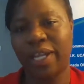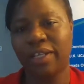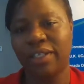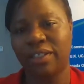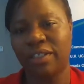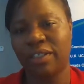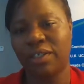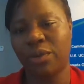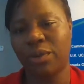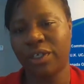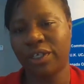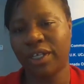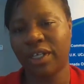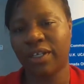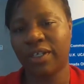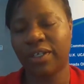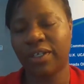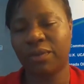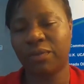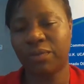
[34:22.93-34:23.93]
lower
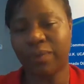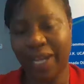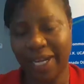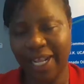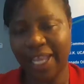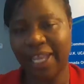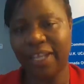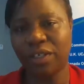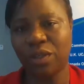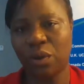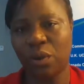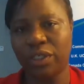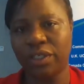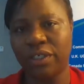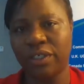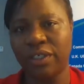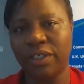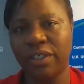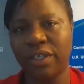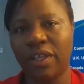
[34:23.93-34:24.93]
right-hand
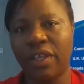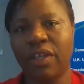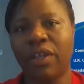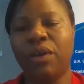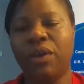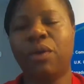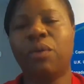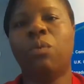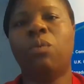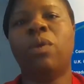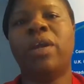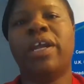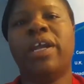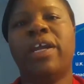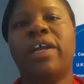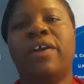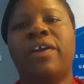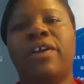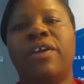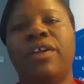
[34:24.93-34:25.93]
corner,
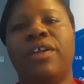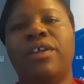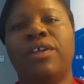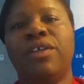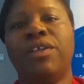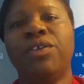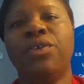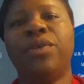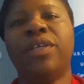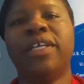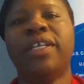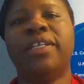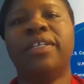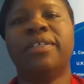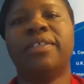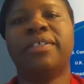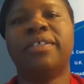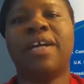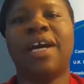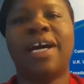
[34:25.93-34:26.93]
where you
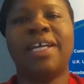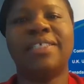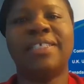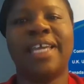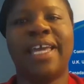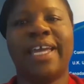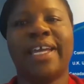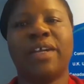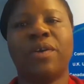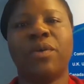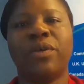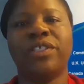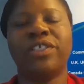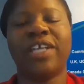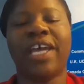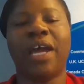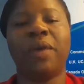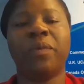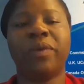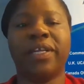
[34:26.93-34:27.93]
can contact or
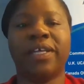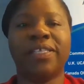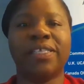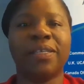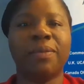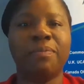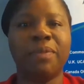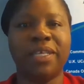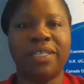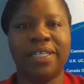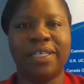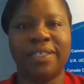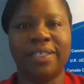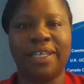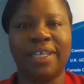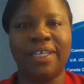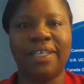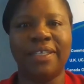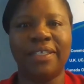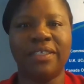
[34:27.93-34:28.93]
chat with us
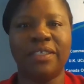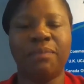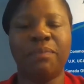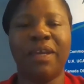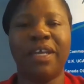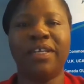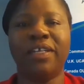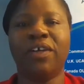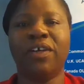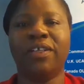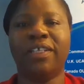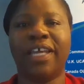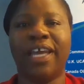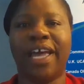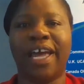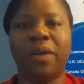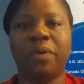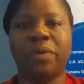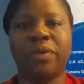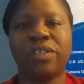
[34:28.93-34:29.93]
immediately, depending on the
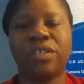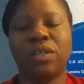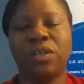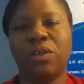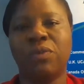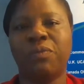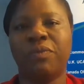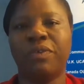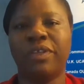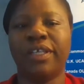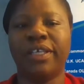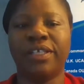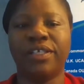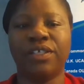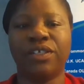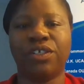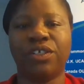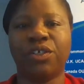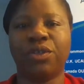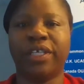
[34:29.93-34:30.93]
hour. So hopefully
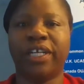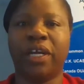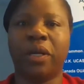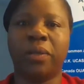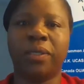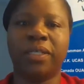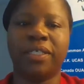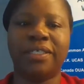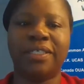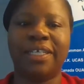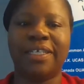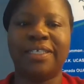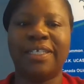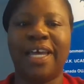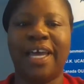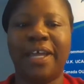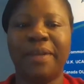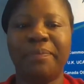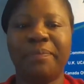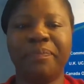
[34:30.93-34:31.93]
it's during our
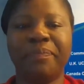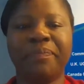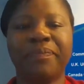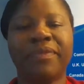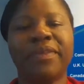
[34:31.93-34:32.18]
daytime.